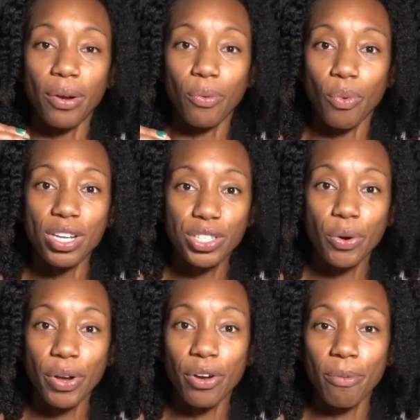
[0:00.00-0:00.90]
what's
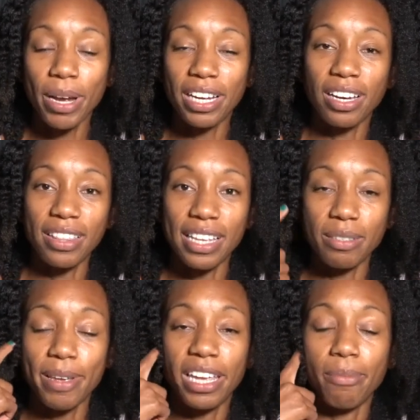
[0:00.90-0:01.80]
going on in my gut
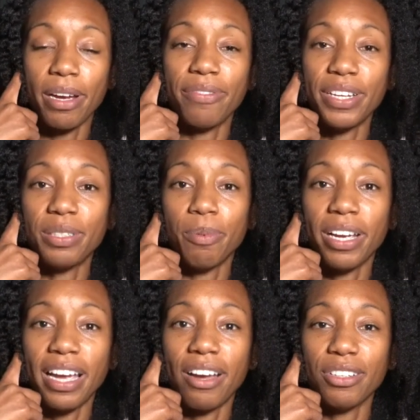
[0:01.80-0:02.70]
that's making my face
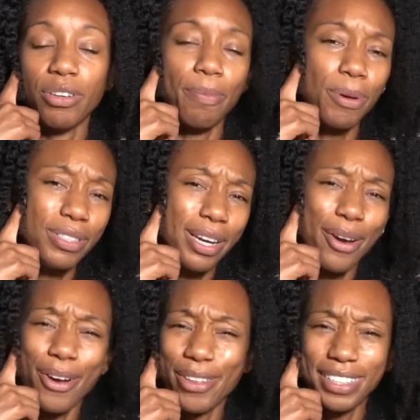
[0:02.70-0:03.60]
break out. So I post that
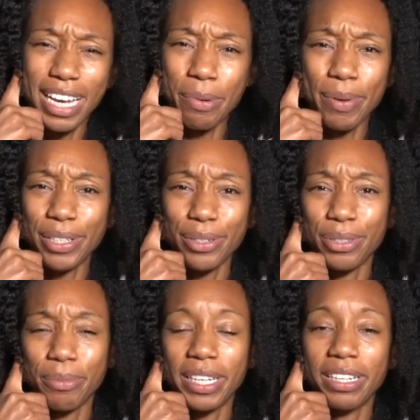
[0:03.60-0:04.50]
all the time on my
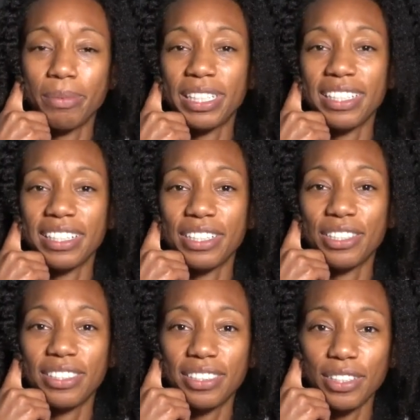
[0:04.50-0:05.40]
social media because it
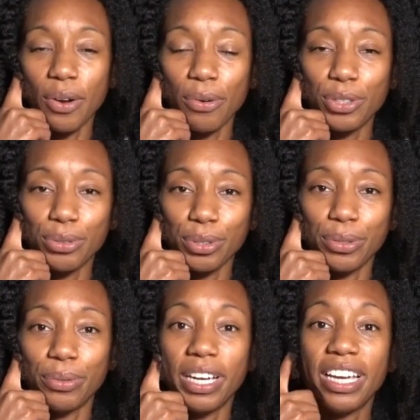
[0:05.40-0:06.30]
is so
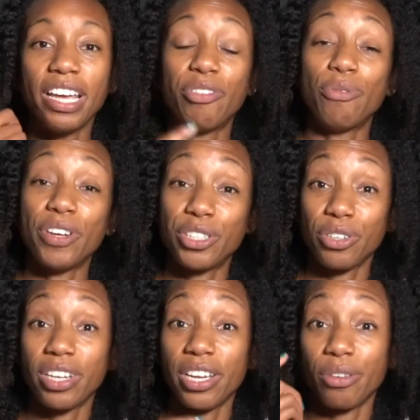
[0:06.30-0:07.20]
true. If you fix
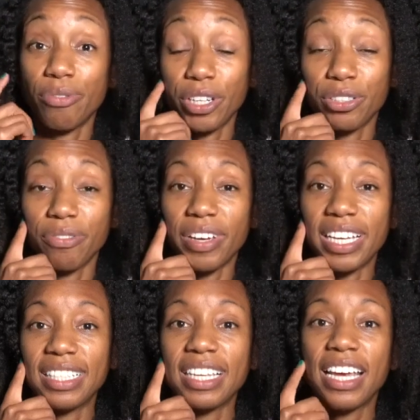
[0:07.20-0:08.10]
your gut, you fix your
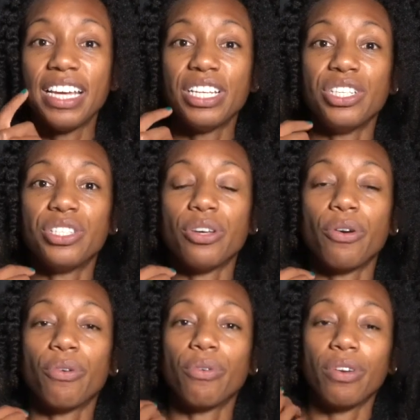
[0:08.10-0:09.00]
face. And
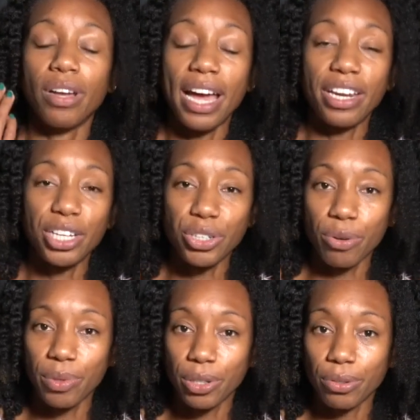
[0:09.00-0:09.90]
so how to get
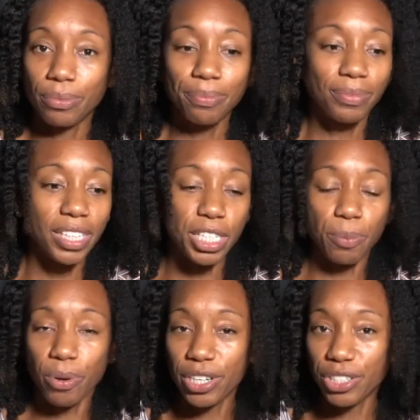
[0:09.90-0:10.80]
started with gluten? It's
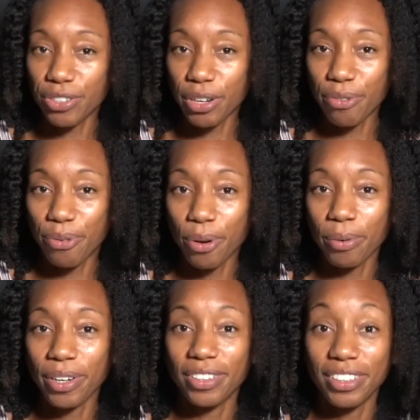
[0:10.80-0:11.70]
pretty
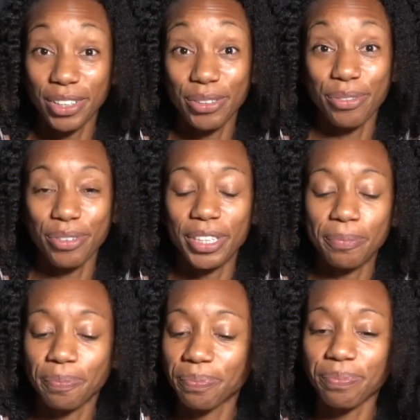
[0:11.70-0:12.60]
straightforward. Gluten-free